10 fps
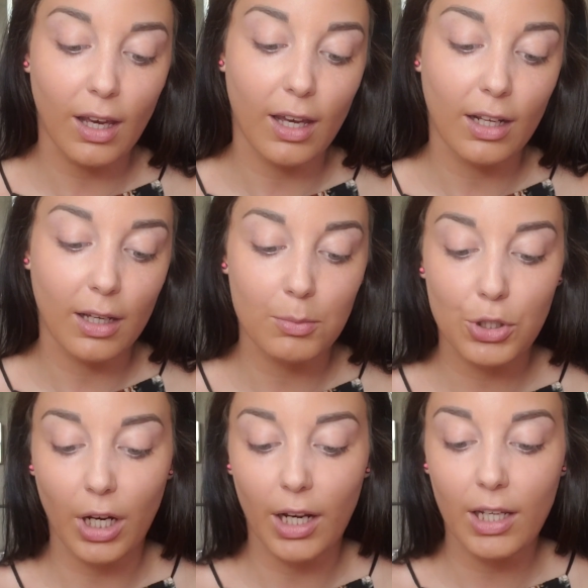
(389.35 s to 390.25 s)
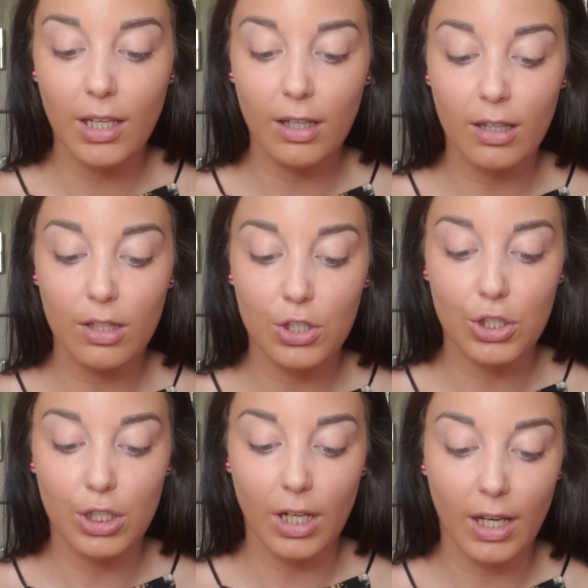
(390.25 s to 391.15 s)
And I am trying it in the
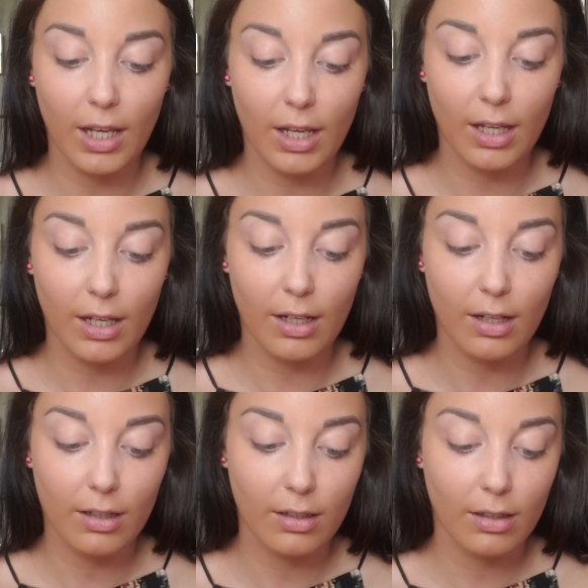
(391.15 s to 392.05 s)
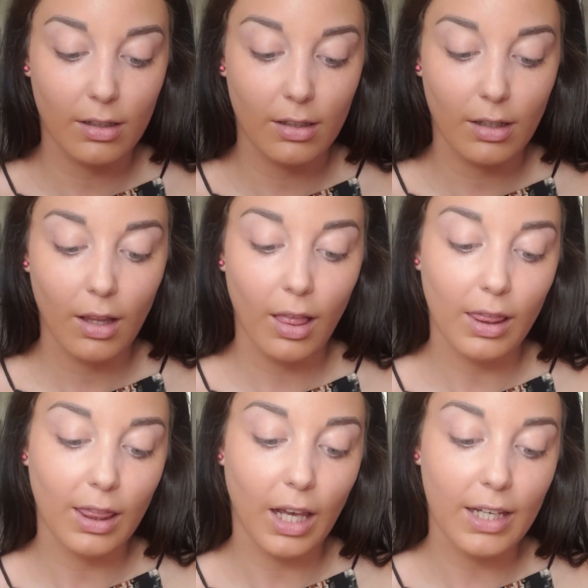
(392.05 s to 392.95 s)
shade
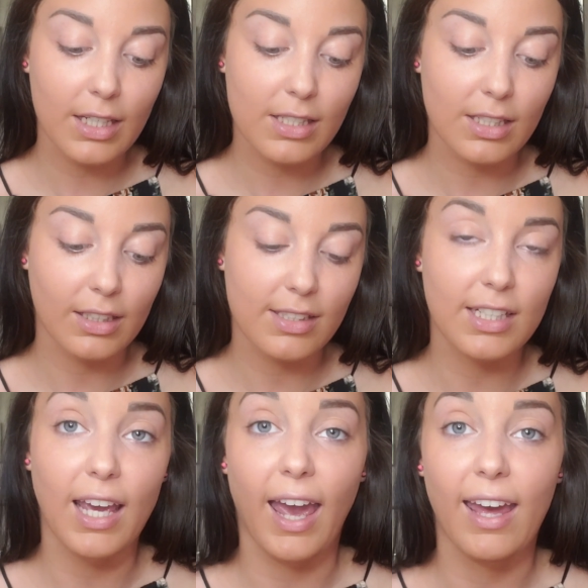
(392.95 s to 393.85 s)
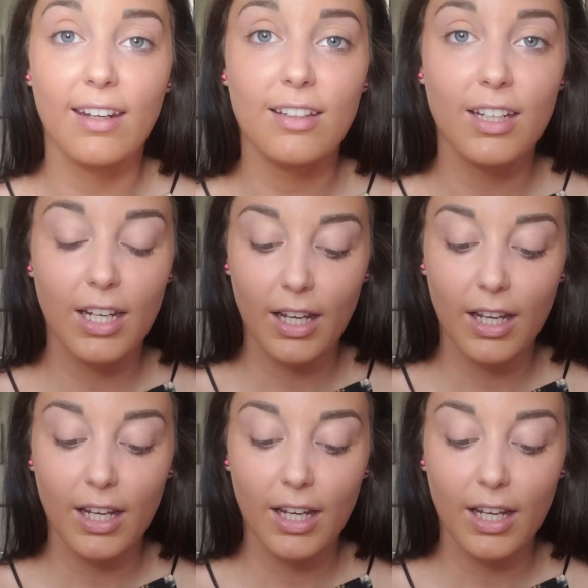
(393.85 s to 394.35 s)
Light 60N.